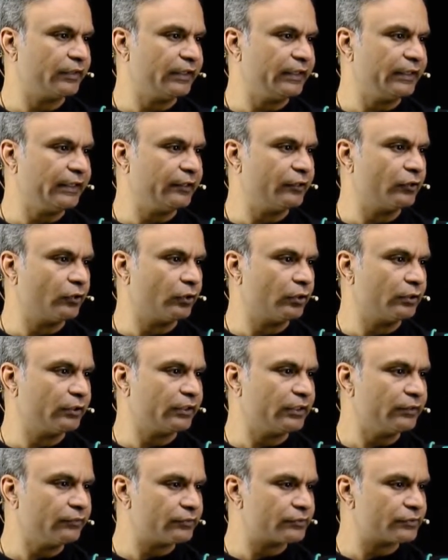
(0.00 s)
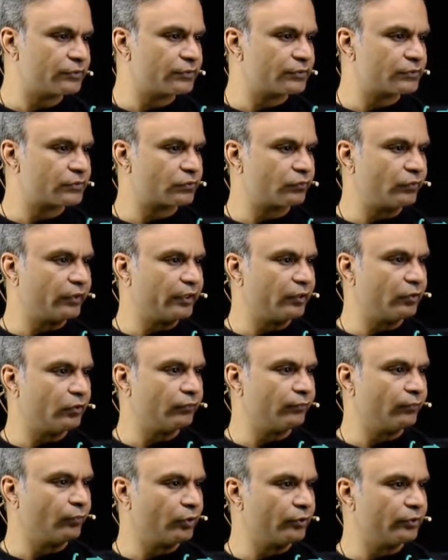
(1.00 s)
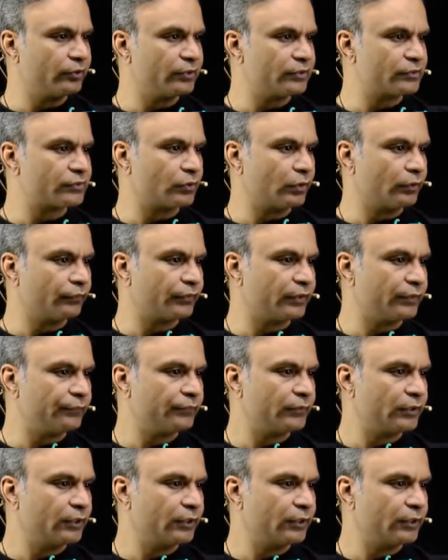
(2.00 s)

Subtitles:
a dot a, which is square of modulus of a,